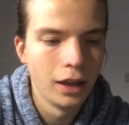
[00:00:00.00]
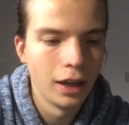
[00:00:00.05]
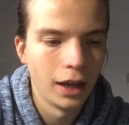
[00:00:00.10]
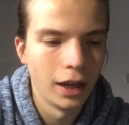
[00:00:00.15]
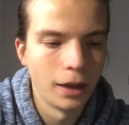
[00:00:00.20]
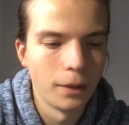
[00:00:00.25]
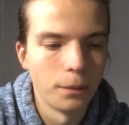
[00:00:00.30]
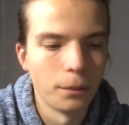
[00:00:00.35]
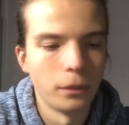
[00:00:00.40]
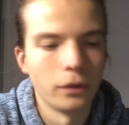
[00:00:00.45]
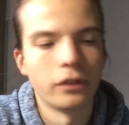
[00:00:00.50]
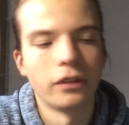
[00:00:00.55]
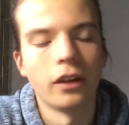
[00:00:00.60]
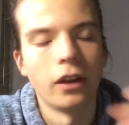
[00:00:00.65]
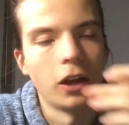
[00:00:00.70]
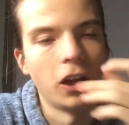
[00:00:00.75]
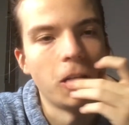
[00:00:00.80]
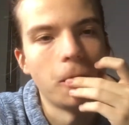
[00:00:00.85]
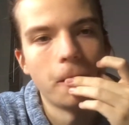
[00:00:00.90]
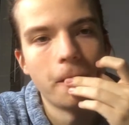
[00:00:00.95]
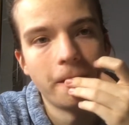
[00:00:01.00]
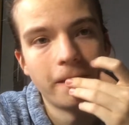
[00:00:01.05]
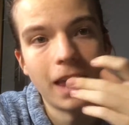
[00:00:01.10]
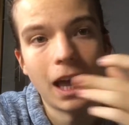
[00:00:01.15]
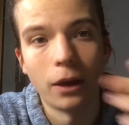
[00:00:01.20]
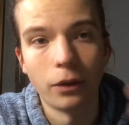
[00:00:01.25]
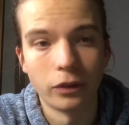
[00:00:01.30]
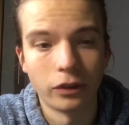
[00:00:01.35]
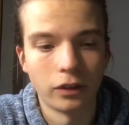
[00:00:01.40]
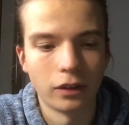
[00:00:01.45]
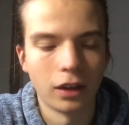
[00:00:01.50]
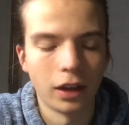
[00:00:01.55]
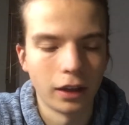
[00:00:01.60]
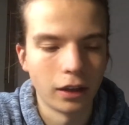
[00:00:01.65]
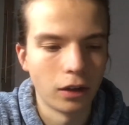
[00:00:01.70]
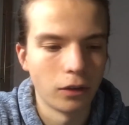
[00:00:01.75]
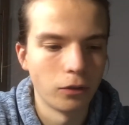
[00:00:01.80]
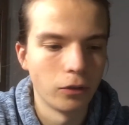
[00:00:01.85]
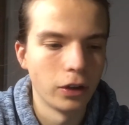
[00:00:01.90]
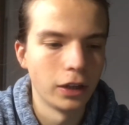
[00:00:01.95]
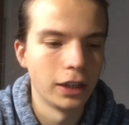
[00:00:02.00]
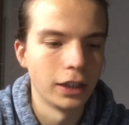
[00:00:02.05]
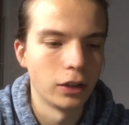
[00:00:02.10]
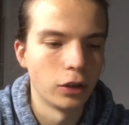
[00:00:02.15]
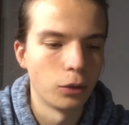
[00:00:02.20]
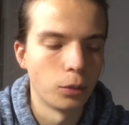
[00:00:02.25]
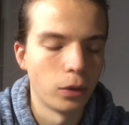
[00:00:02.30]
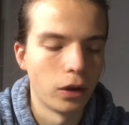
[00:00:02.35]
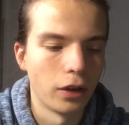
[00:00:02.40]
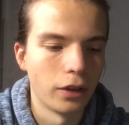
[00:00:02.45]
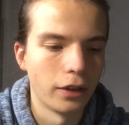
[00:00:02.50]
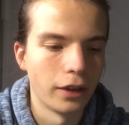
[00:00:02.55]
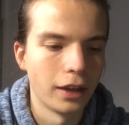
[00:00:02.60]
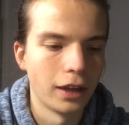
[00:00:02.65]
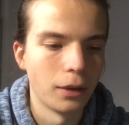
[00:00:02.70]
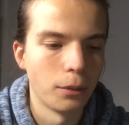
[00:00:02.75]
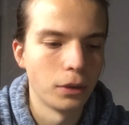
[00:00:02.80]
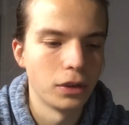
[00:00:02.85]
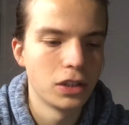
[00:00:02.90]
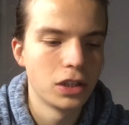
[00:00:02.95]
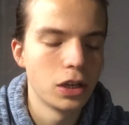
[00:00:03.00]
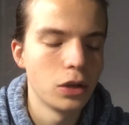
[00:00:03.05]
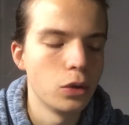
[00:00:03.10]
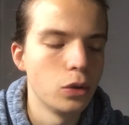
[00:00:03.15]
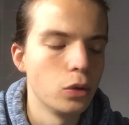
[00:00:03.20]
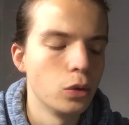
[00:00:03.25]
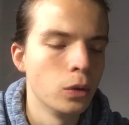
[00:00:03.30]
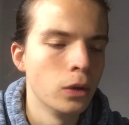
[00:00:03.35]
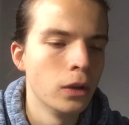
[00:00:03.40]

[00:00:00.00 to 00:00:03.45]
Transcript: Um, so that was like a really good one. Then there were two